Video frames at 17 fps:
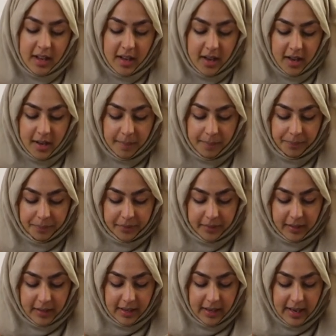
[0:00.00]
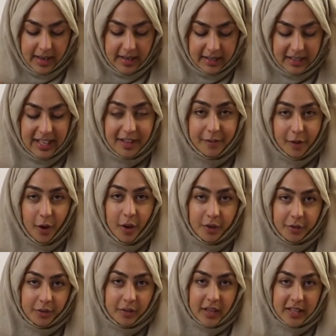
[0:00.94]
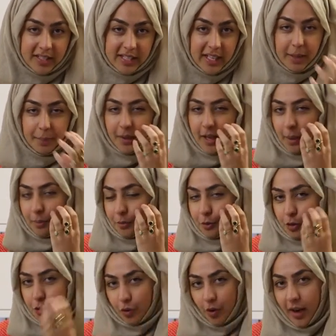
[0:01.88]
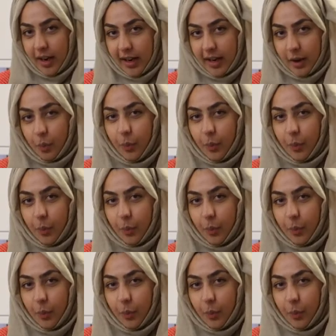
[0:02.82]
and leave it on until it becomes dry.